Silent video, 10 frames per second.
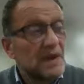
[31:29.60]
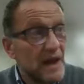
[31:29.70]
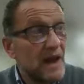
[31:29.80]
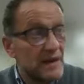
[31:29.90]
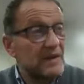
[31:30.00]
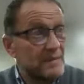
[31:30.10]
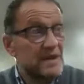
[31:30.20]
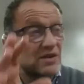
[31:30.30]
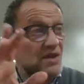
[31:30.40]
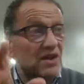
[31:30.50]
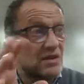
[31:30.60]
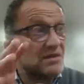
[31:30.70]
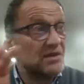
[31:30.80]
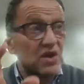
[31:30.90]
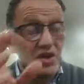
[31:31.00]
Yeah, yeah, you can you
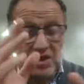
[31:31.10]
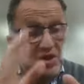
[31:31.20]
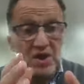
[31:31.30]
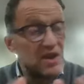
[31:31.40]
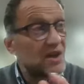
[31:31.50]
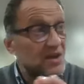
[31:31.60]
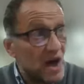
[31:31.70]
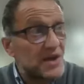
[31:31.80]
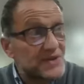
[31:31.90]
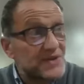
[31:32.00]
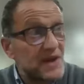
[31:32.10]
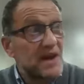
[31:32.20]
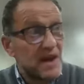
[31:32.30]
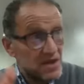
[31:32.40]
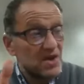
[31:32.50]
can you can do your Kos.
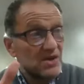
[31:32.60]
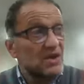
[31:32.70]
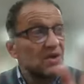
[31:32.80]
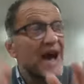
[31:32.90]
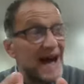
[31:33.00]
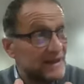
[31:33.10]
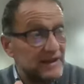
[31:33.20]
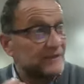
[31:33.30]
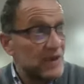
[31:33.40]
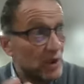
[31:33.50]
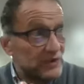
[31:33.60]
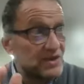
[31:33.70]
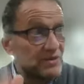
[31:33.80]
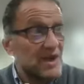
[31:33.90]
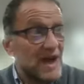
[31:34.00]
You can do your Hallel if you want
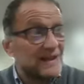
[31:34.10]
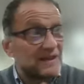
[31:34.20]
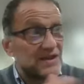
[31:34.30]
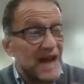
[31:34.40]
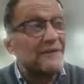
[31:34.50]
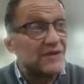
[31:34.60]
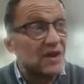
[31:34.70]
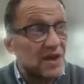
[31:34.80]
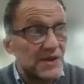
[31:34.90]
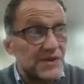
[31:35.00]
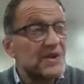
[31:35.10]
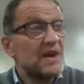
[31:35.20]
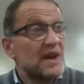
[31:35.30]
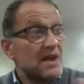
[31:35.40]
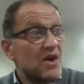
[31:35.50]
to do your Hallel to have your Kos,
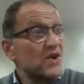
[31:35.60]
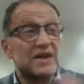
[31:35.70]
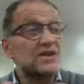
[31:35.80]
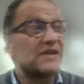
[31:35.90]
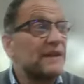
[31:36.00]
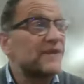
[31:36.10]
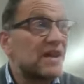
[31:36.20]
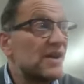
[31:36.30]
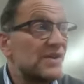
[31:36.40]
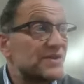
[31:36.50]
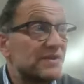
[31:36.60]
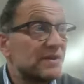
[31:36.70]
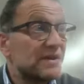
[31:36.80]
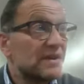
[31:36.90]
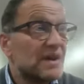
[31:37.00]
or you can just have the Kos
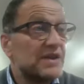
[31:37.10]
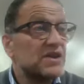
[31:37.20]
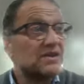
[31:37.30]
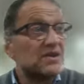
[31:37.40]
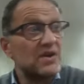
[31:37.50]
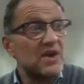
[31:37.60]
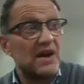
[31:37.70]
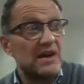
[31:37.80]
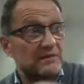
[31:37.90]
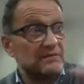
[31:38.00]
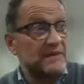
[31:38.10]
and you can do your